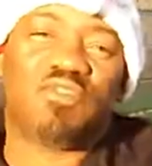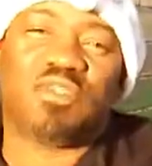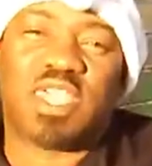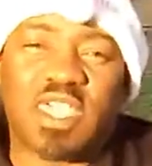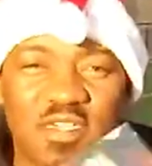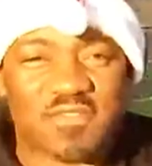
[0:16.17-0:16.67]
you
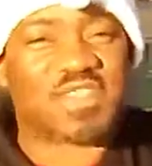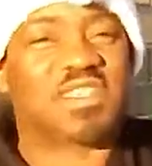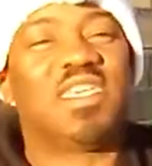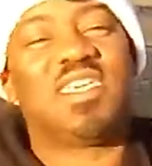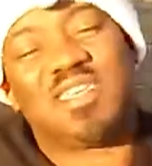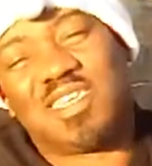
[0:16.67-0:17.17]

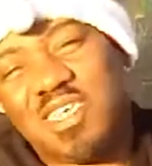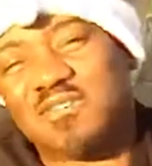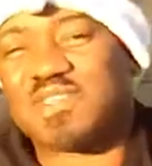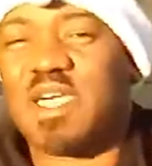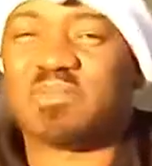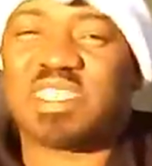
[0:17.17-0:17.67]
gifts.
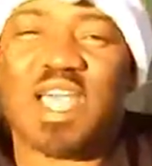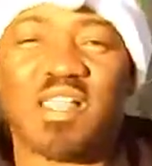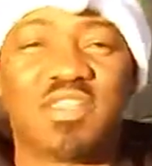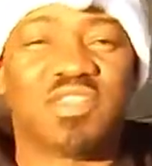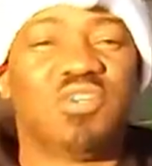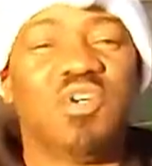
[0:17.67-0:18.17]
Gifts, I'm
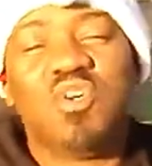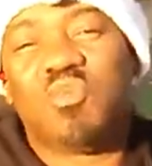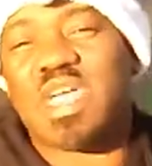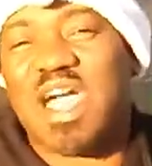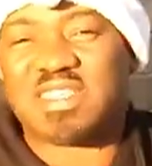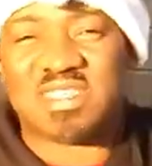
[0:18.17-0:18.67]
telling you.
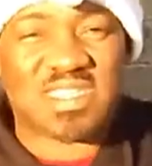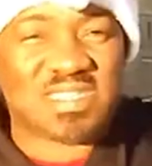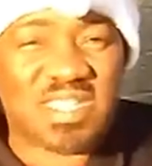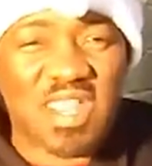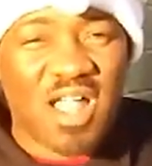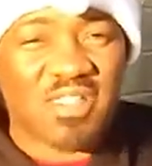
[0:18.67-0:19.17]
We got
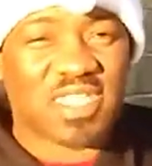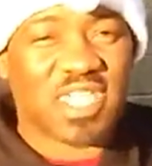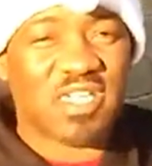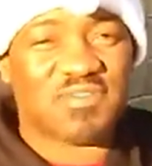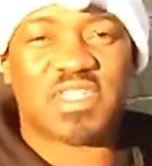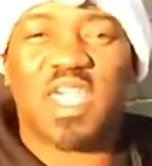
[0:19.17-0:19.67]

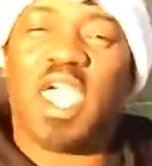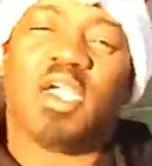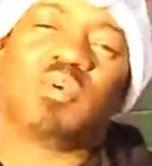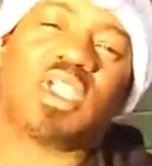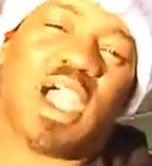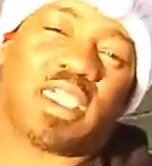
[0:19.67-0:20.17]
$60 gifts,
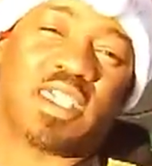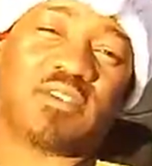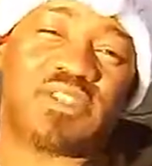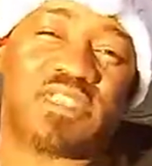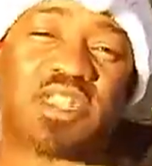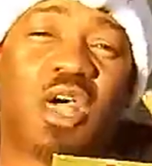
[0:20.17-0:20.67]
and we got
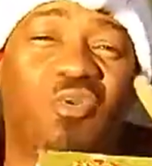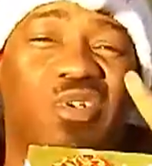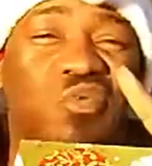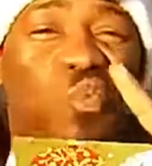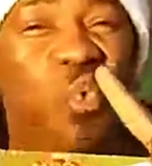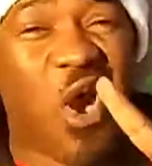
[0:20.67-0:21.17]
gifts as
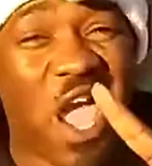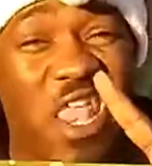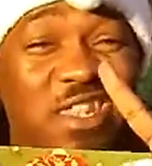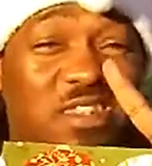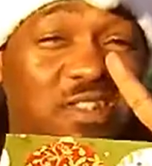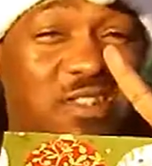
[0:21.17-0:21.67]
low as
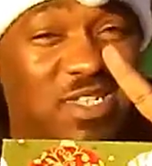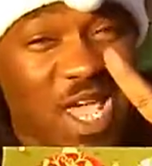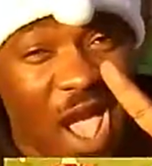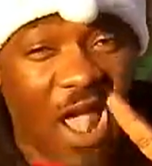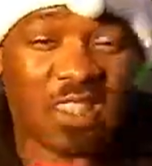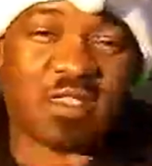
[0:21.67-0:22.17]

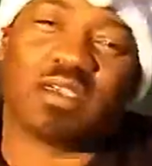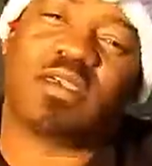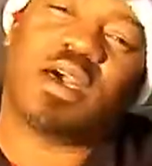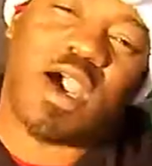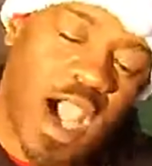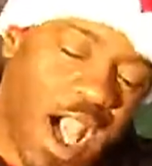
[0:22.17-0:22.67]
$1.
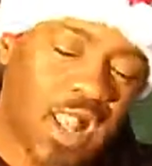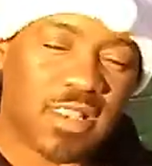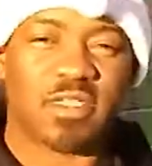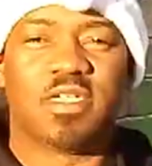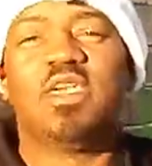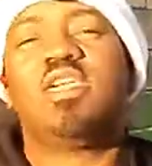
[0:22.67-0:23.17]

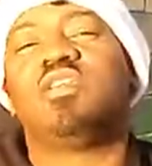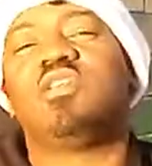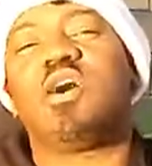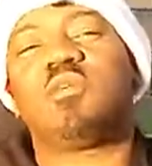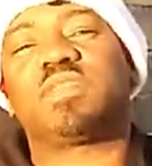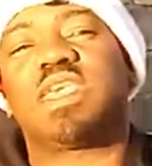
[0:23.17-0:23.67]
Holla.
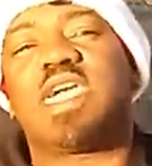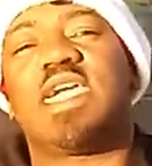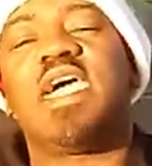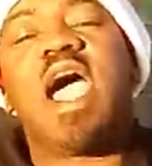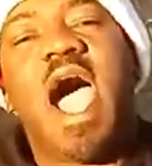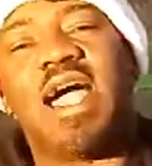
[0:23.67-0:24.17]
You know what I'm
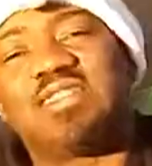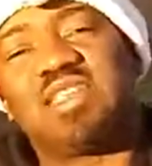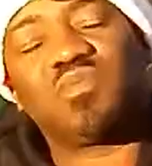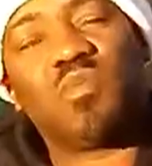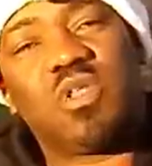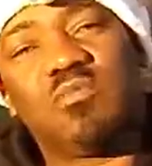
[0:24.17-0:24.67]
saying? I
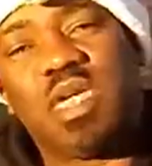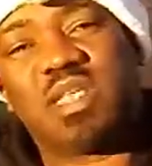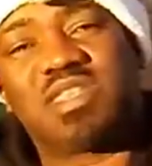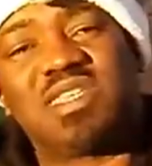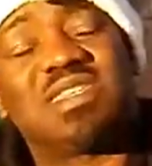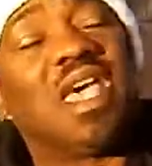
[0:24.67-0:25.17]
just want to
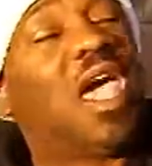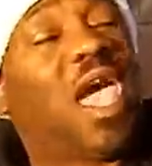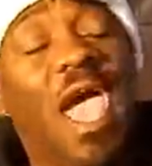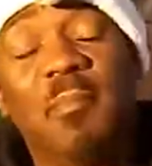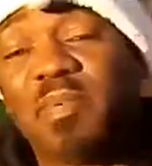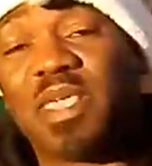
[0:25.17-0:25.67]
make this
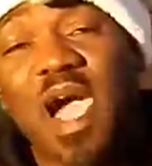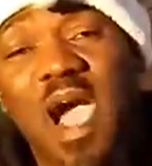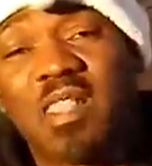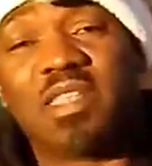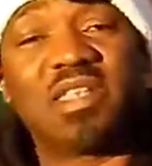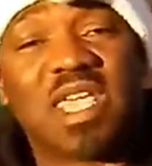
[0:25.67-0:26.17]
happy
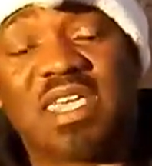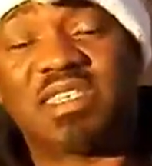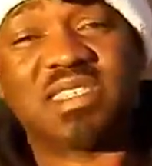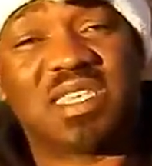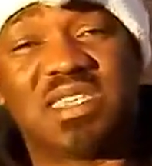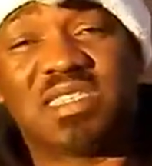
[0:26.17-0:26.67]

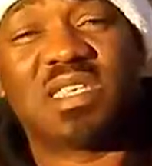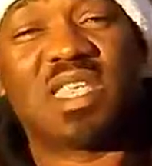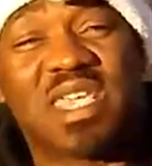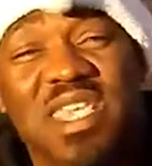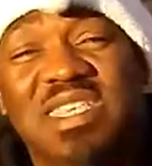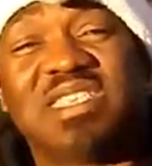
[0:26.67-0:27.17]
holiday
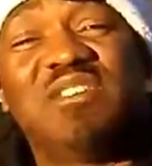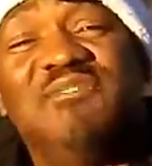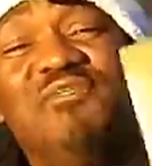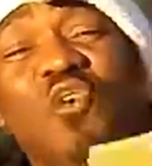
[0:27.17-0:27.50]
season easy